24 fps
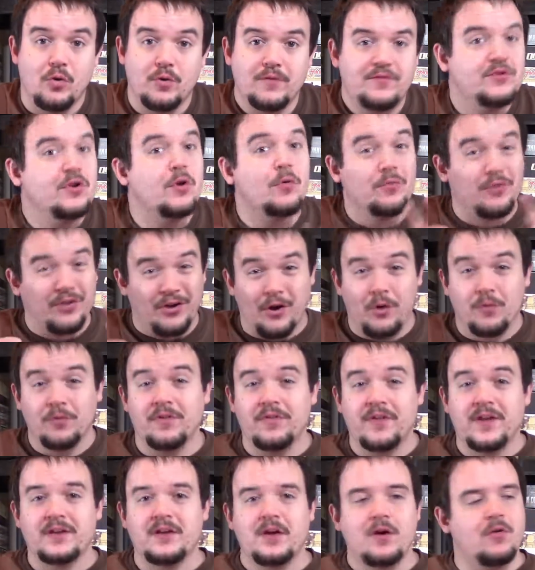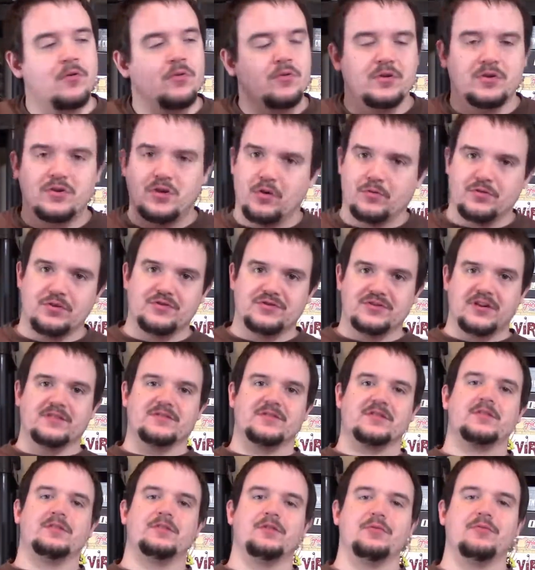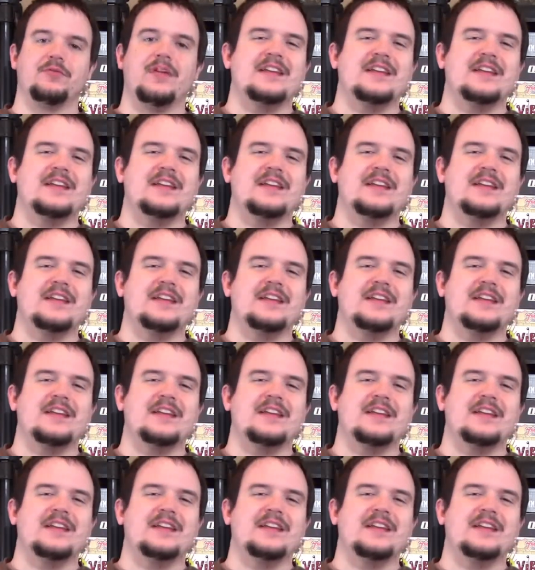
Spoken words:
If you don't know that they know, don't use it as a clue.